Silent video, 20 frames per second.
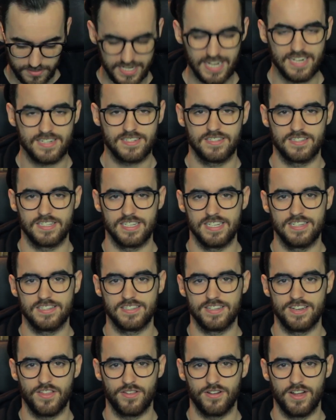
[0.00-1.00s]
Next
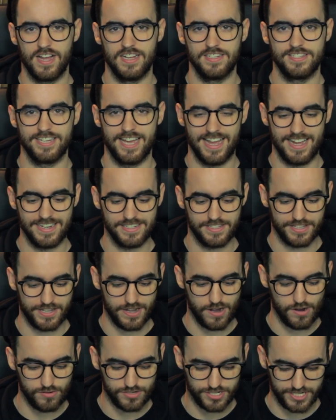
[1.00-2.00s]
is another head to add to
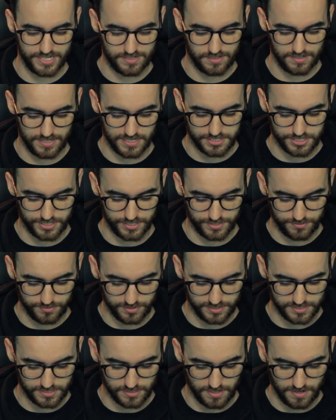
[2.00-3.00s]
the OG collection.
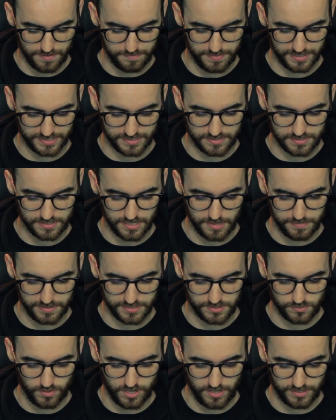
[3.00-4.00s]
Chris picked this up
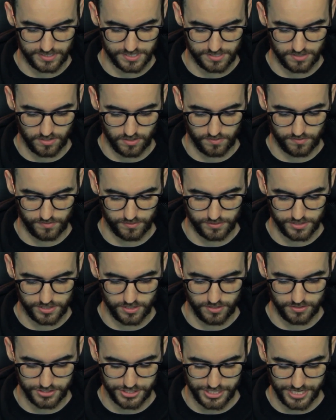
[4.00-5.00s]
as well. He saw it for
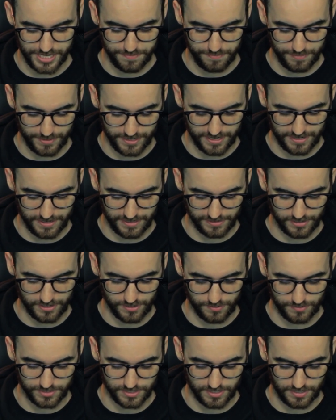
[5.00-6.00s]
dirt cheap, and I
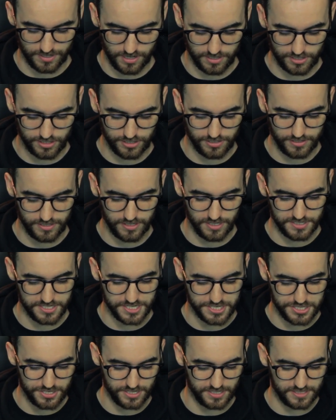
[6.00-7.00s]
thought it was a good
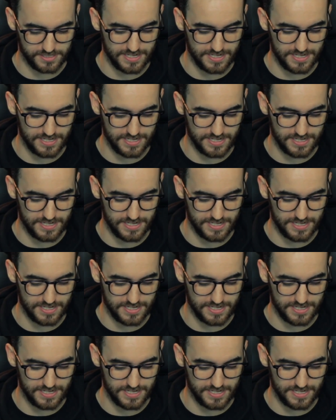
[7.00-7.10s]
addition.